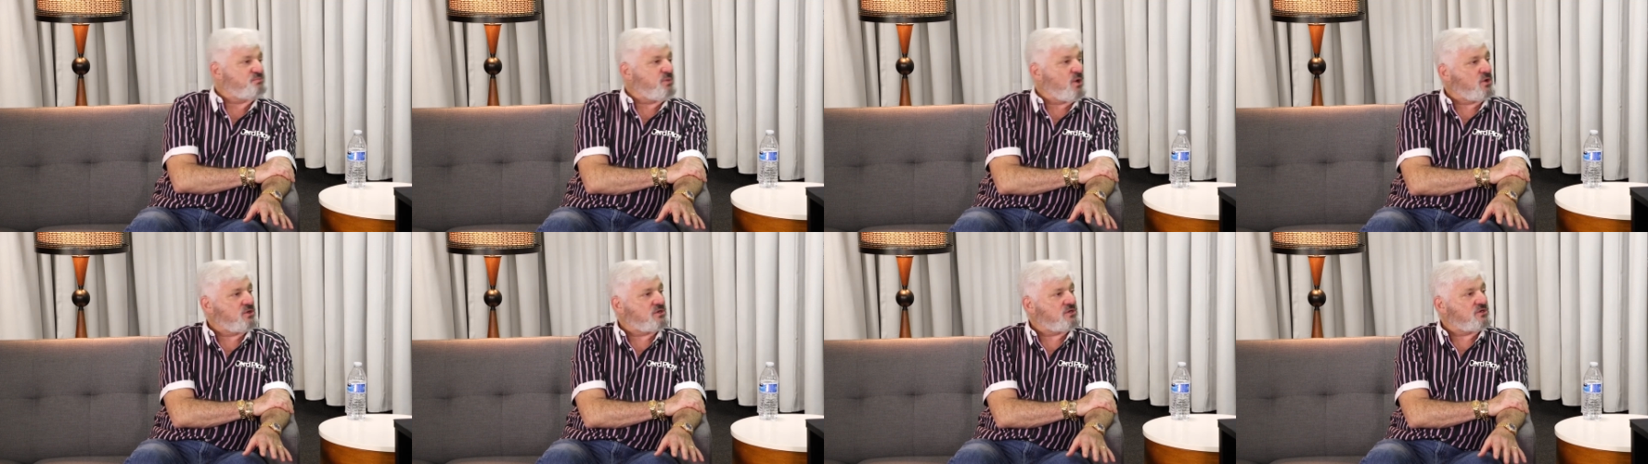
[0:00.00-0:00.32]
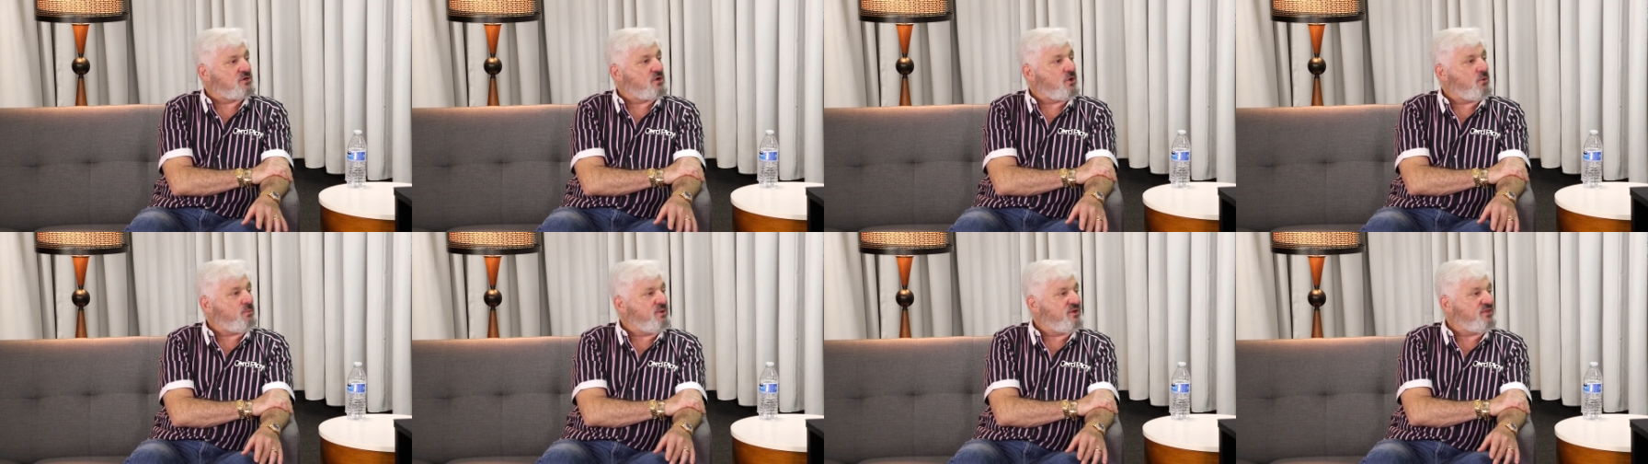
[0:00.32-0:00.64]

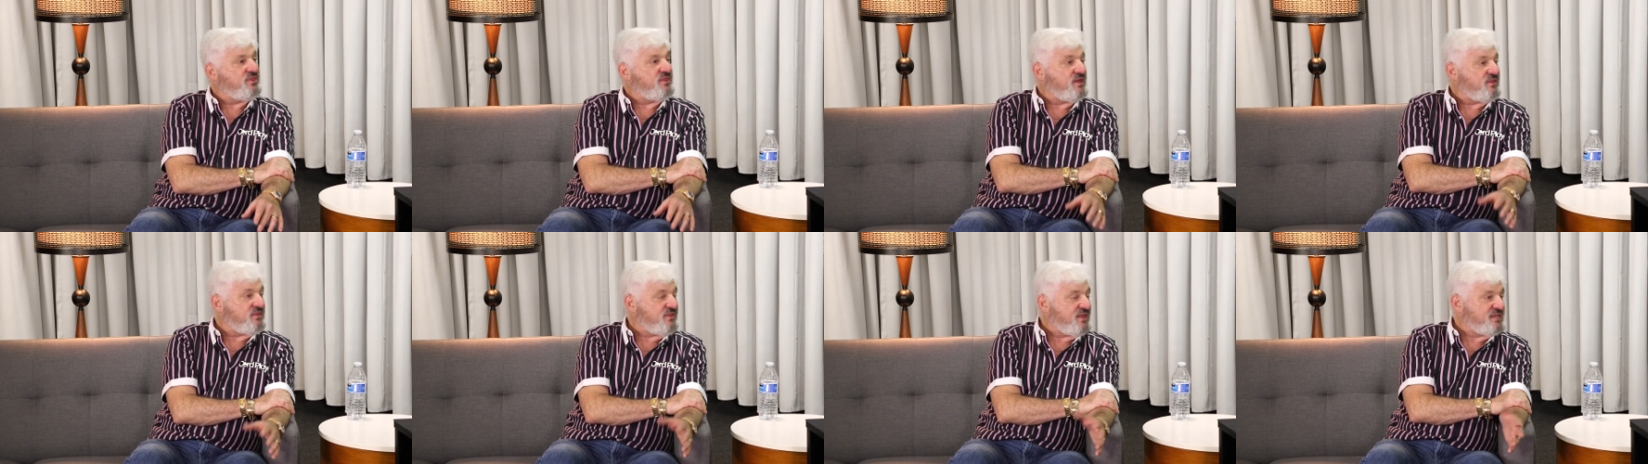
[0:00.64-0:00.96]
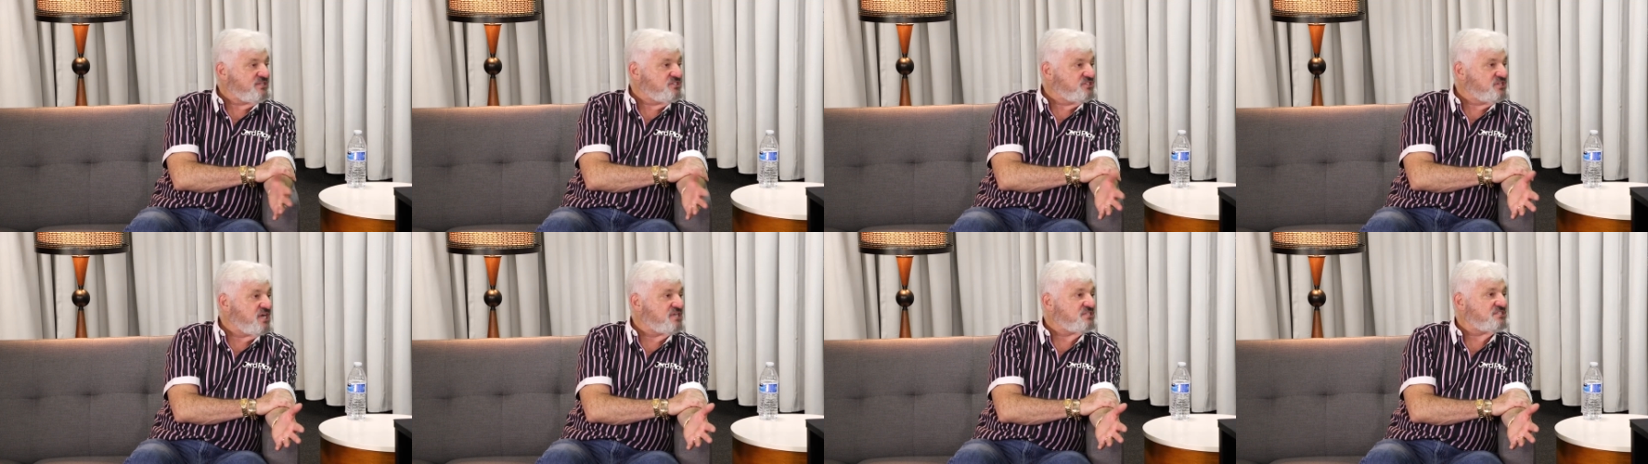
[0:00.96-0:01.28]
Poker Open that they
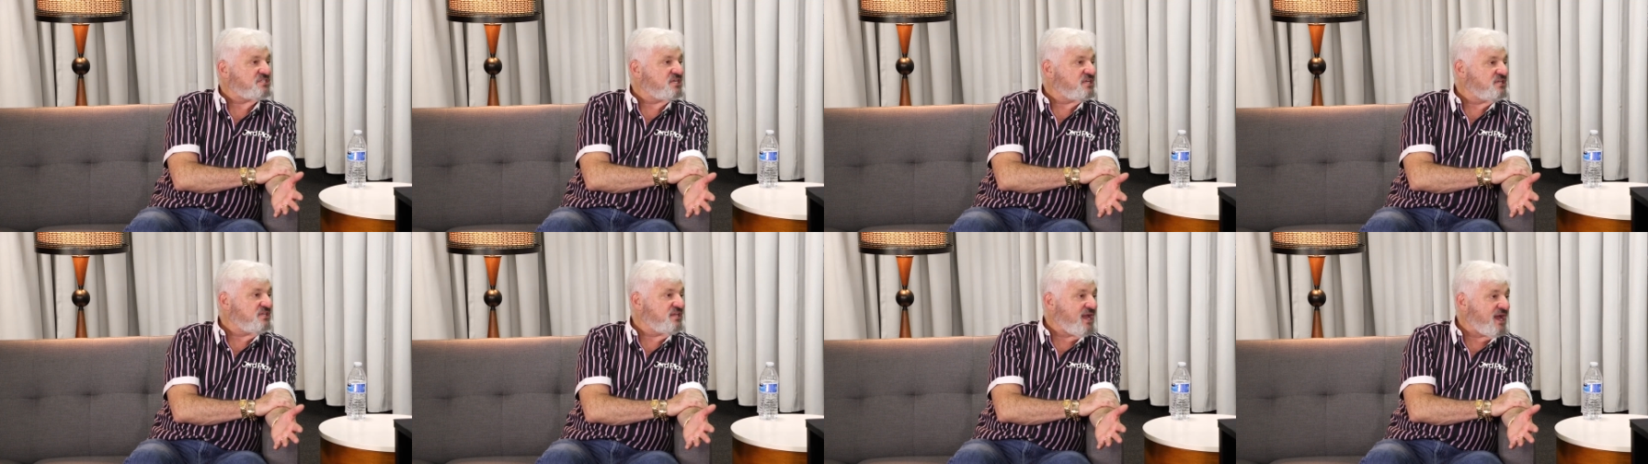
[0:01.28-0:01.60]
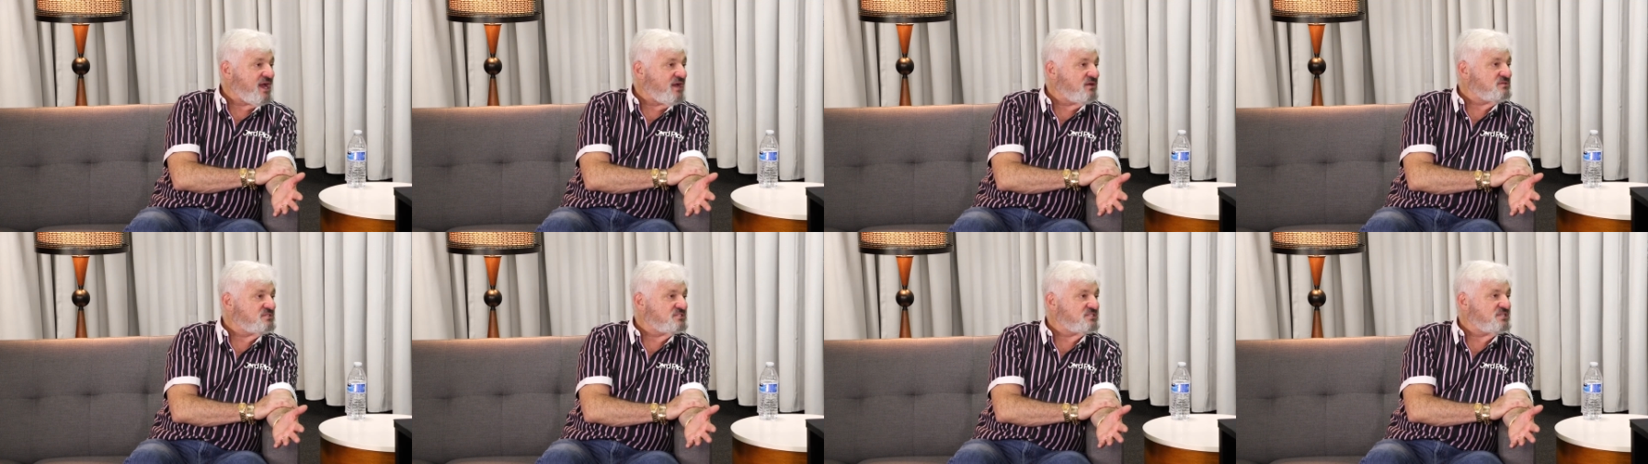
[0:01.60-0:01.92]
just
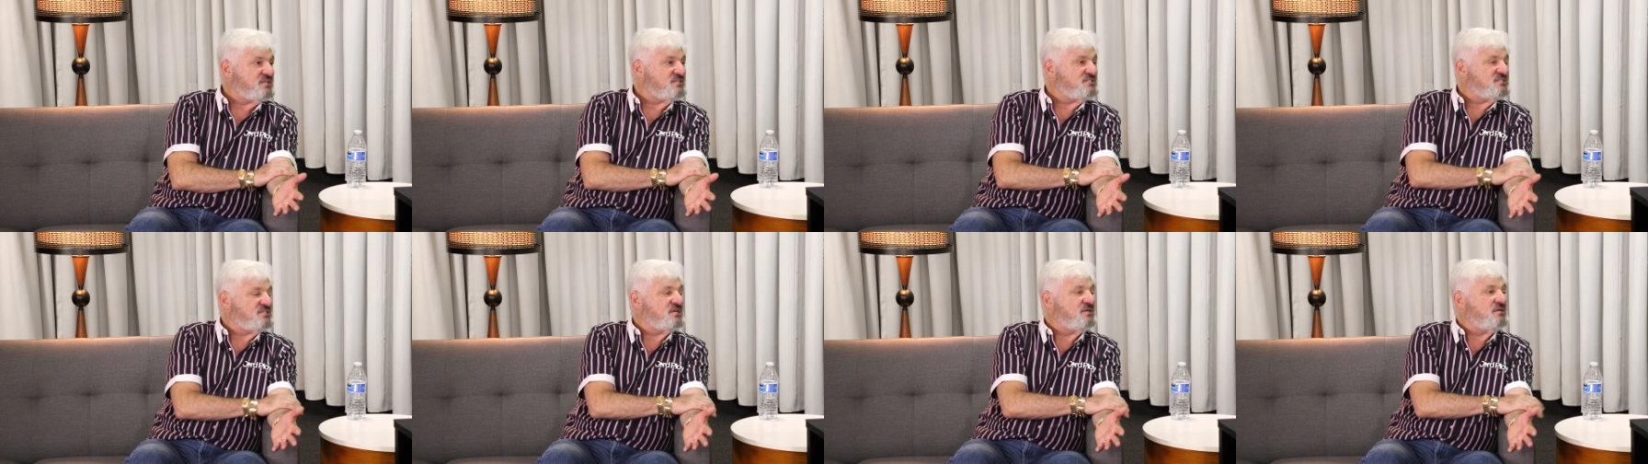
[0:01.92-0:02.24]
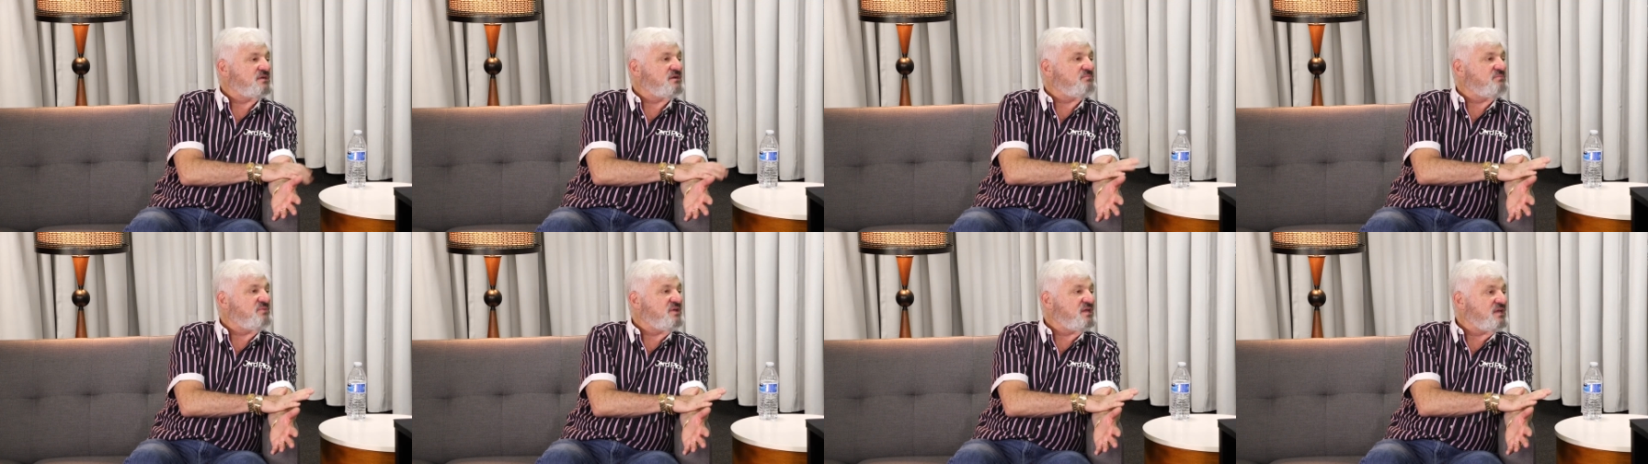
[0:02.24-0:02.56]
announced that's going
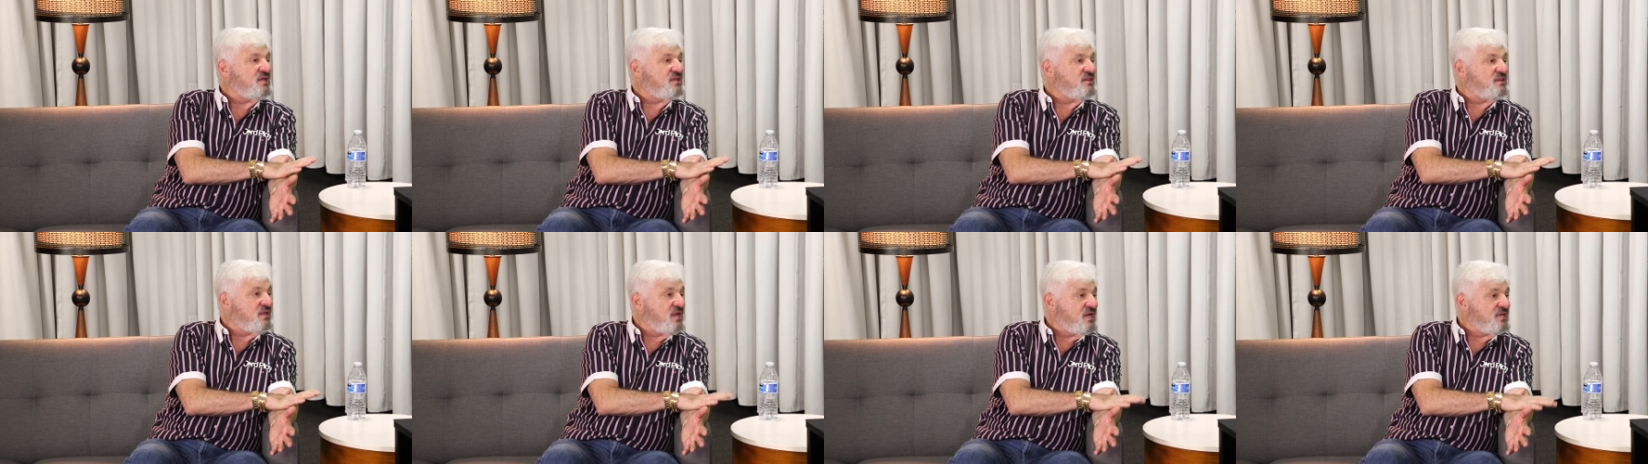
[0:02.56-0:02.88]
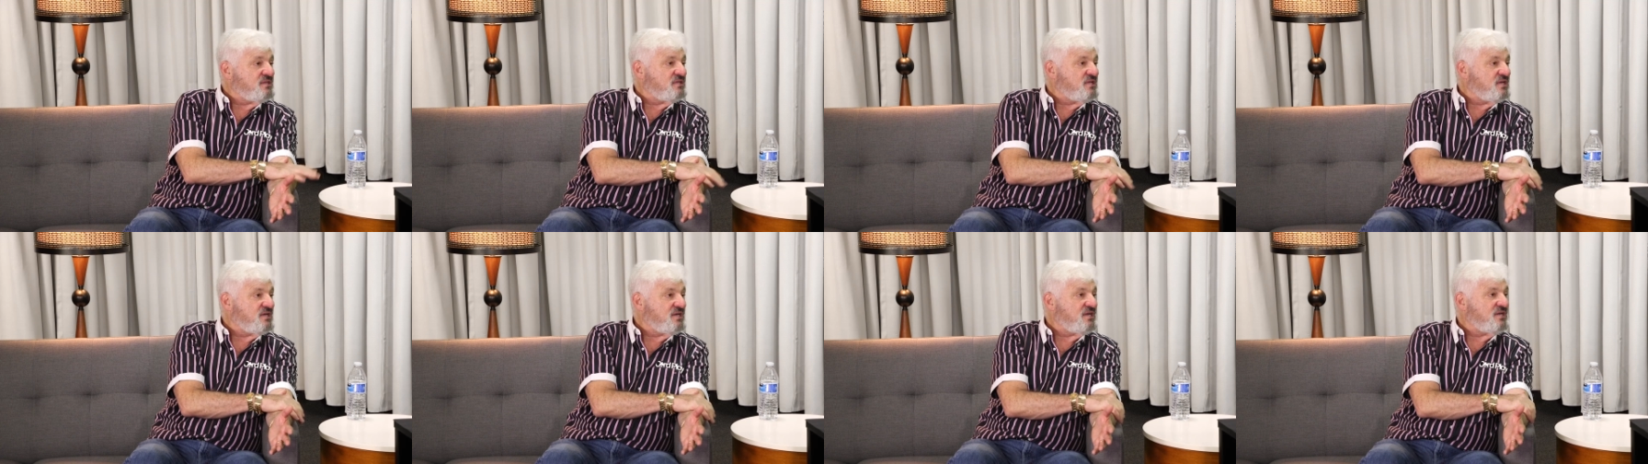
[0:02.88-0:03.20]
to be in
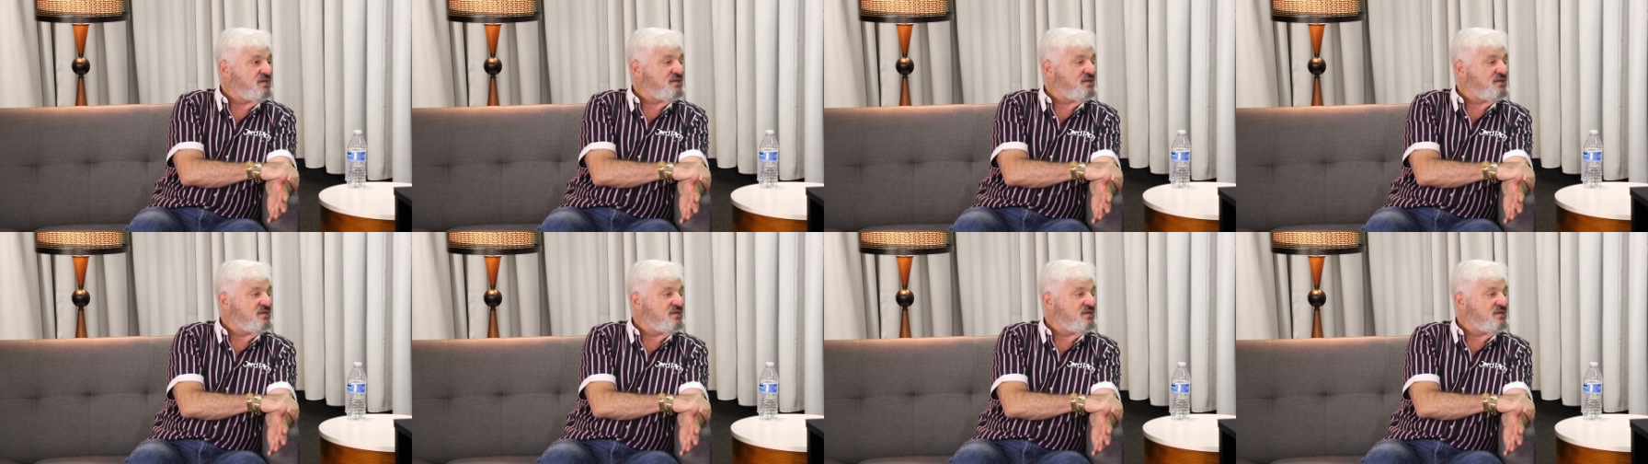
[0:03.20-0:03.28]
London,